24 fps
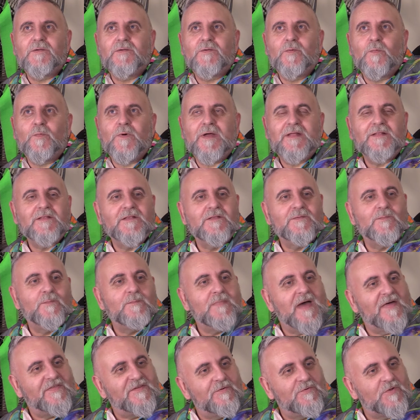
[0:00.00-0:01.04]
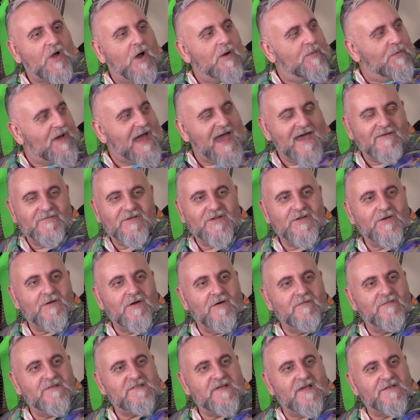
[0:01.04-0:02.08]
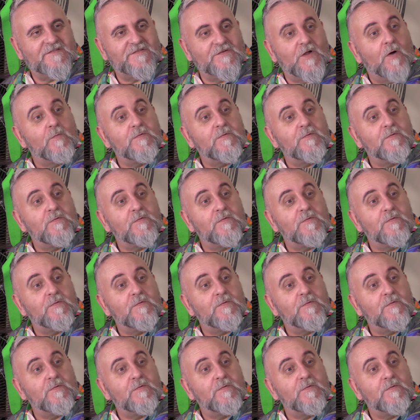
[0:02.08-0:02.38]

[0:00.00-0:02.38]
When Matthew and I were having the conversation,